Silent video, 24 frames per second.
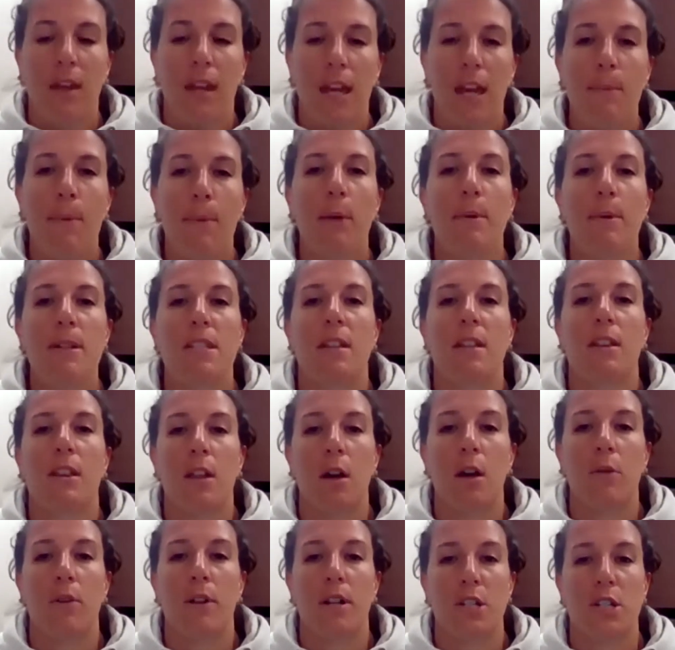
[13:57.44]
impairments in
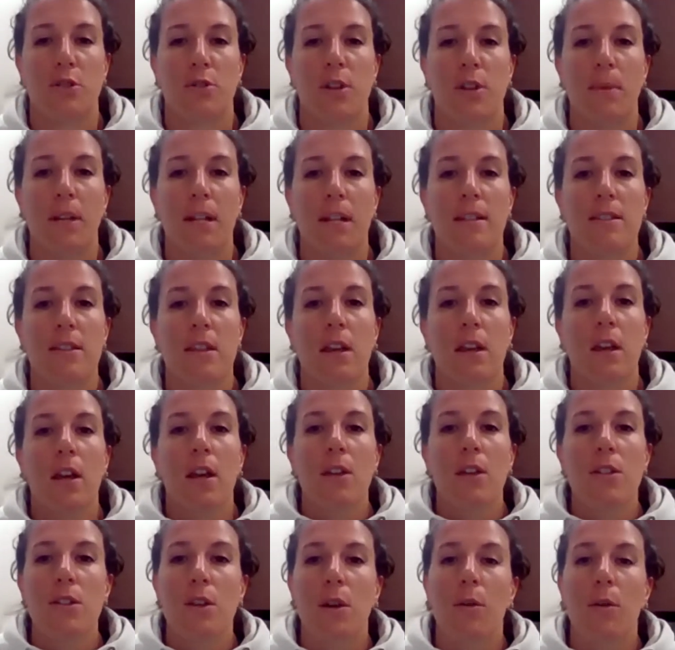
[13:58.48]
lower extremities.
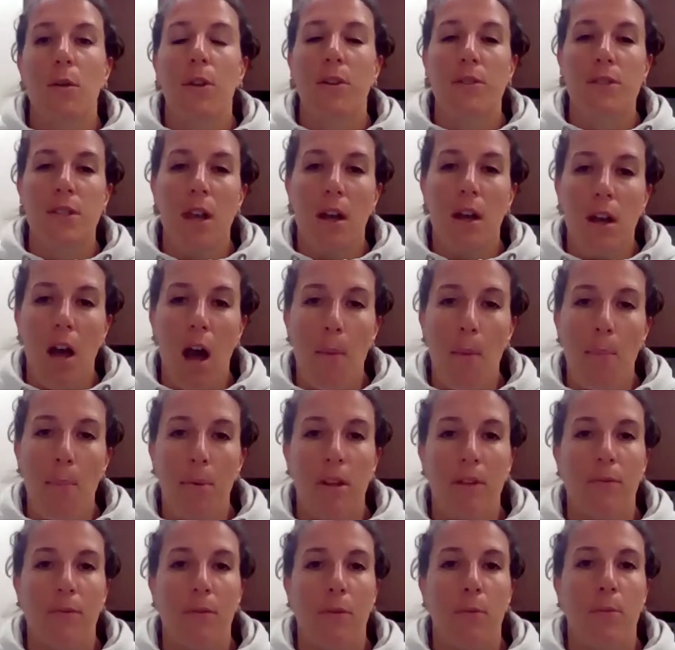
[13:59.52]
So there's a couple
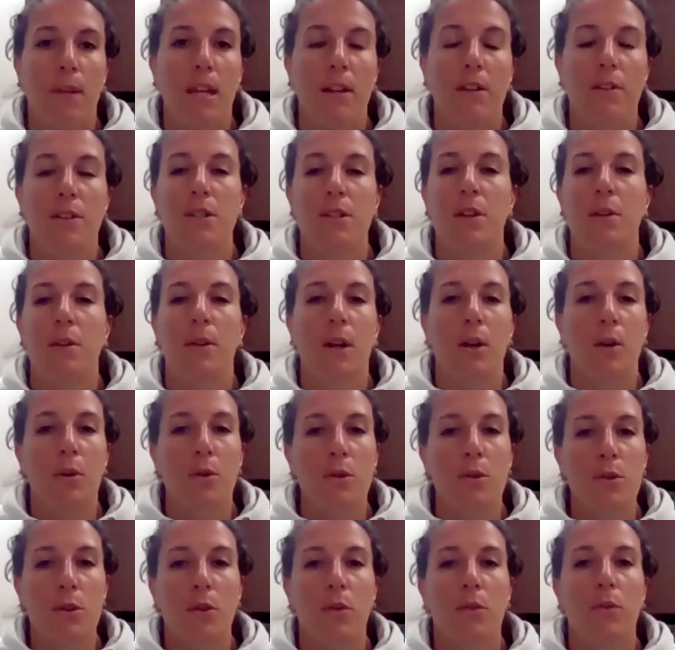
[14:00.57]
of them here. So it
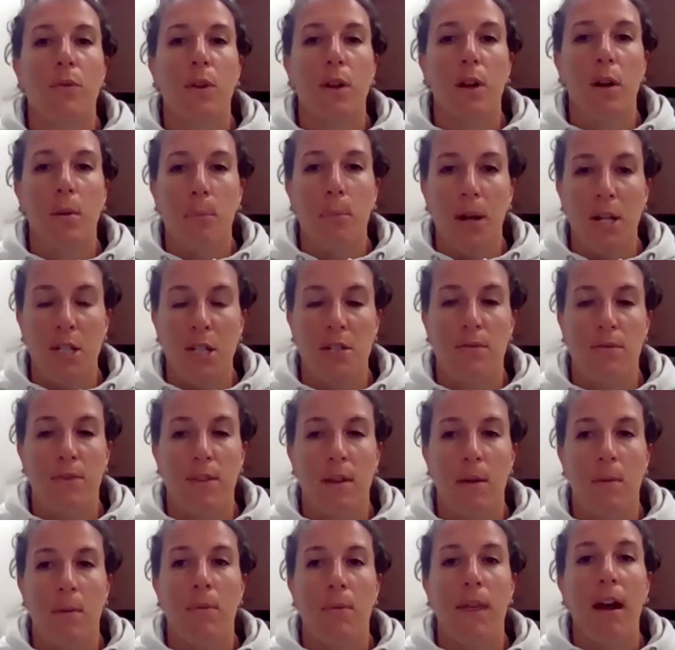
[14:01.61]
goes over a bunch of
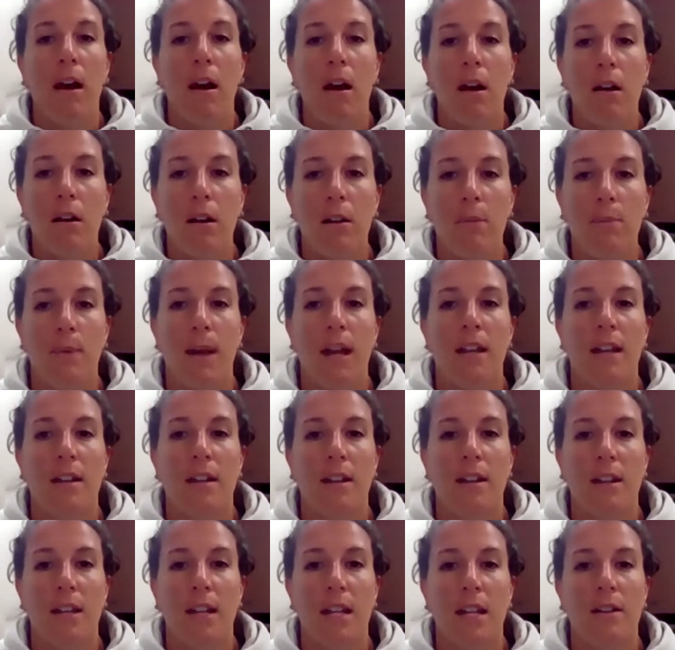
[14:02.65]
them. They are
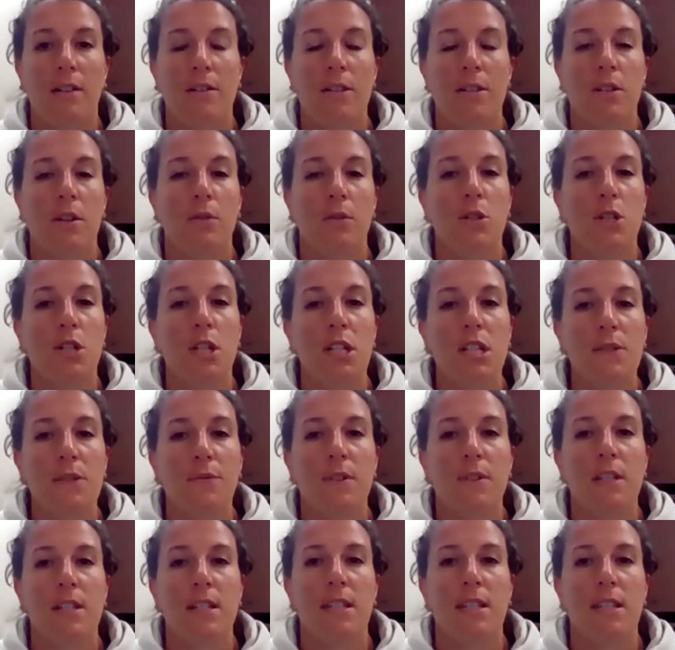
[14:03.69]
embedded in here. So just for the